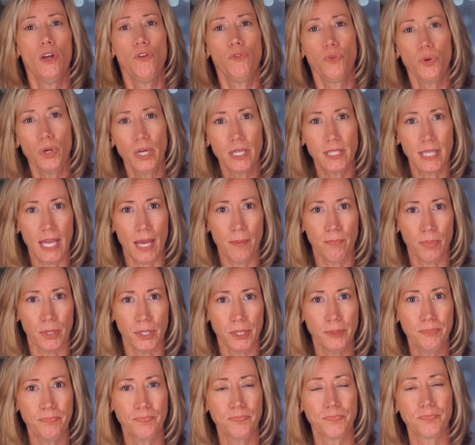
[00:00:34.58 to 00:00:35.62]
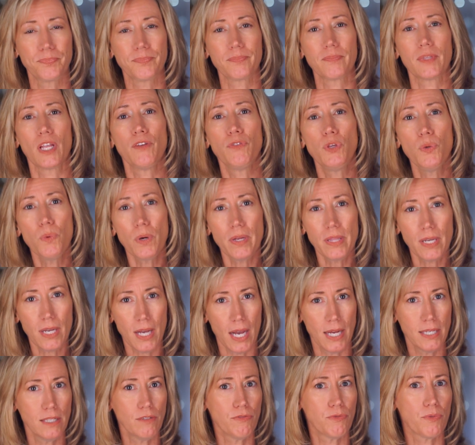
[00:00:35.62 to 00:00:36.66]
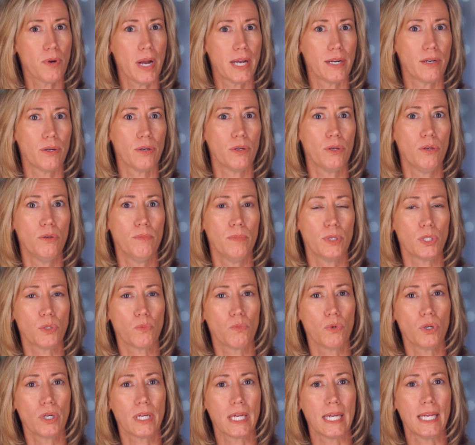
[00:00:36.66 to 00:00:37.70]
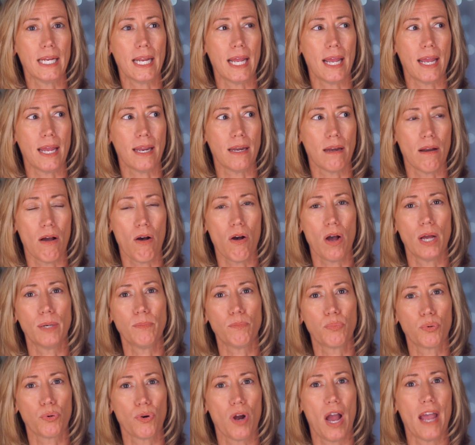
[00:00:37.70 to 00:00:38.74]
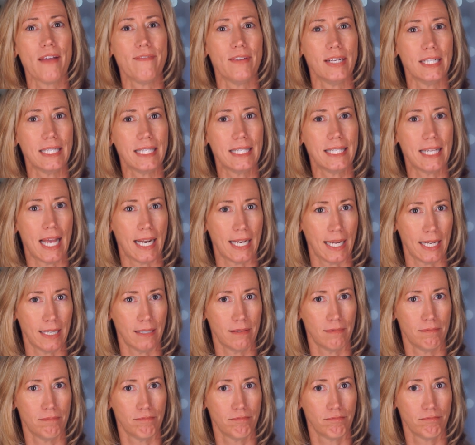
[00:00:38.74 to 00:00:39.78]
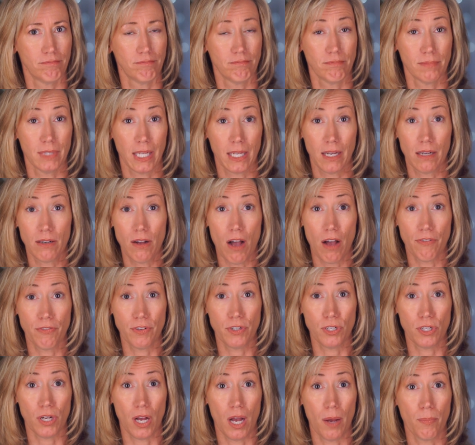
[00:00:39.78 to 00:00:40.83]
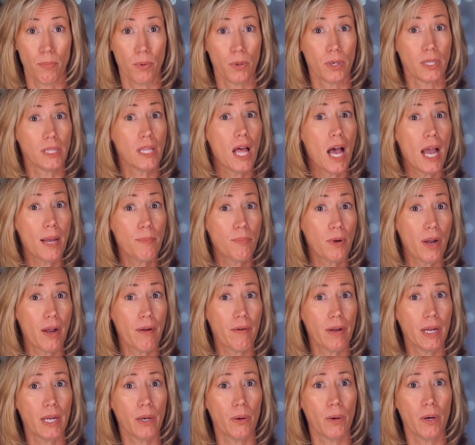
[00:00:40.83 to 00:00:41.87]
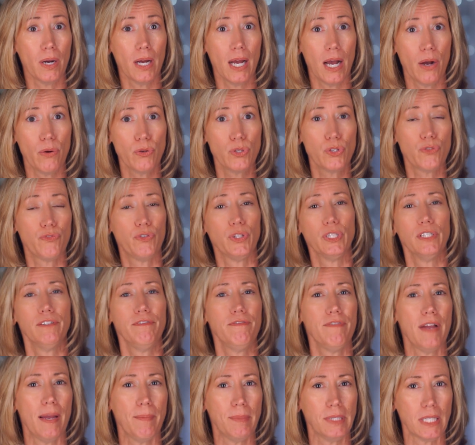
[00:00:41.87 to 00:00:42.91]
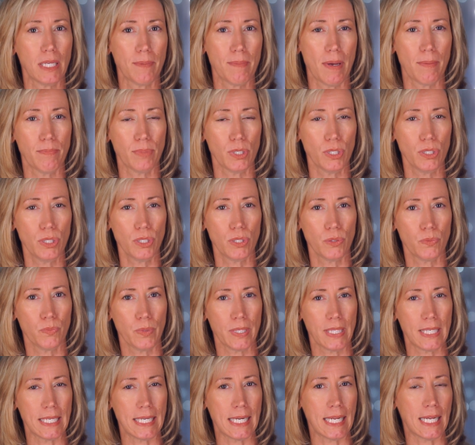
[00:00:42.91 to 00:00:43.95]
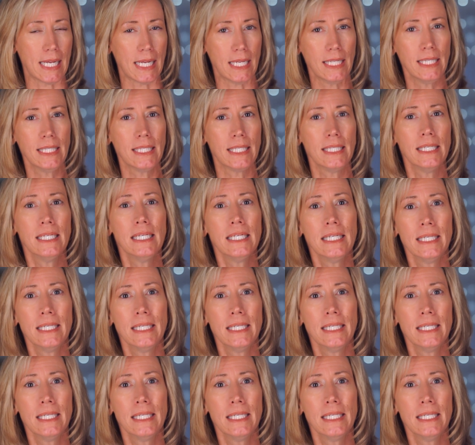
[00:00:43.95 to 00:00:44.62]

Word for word: For example, if you are the kind of writer who must work in a non-private setting, like a coffee shop or a library or a house full of family members with needs,